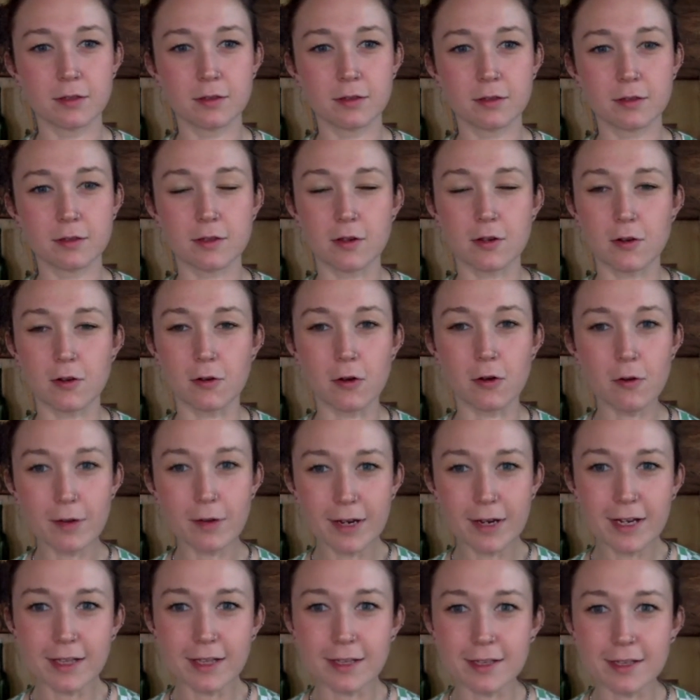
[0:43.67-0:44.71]
So go
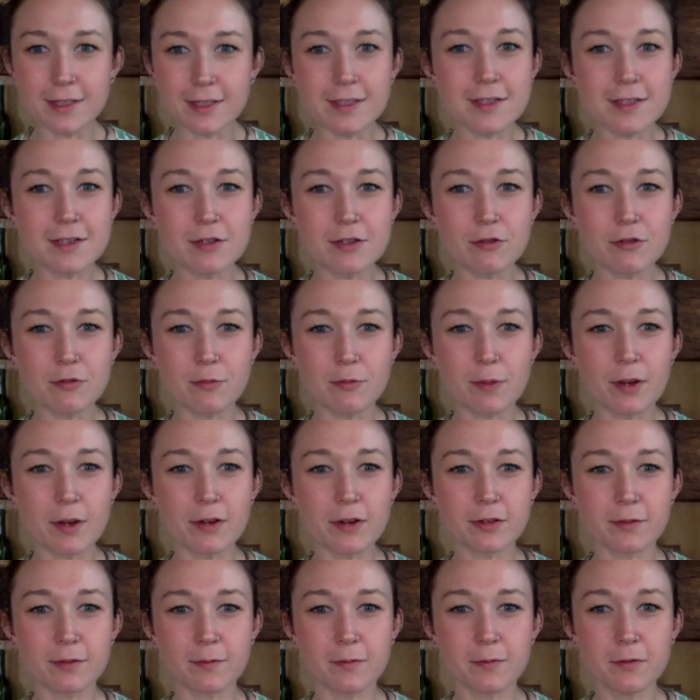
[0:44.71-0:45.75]
ahead, let's see you bear
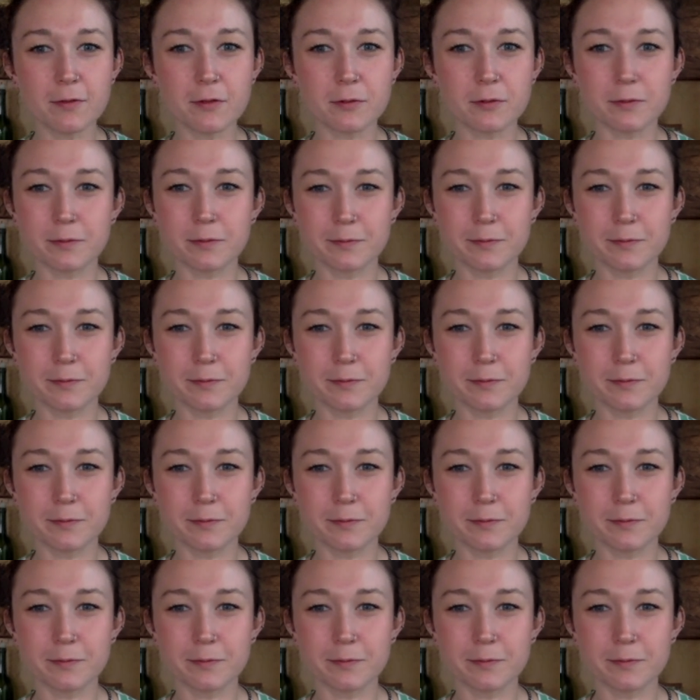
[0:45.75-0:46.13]
some fruit.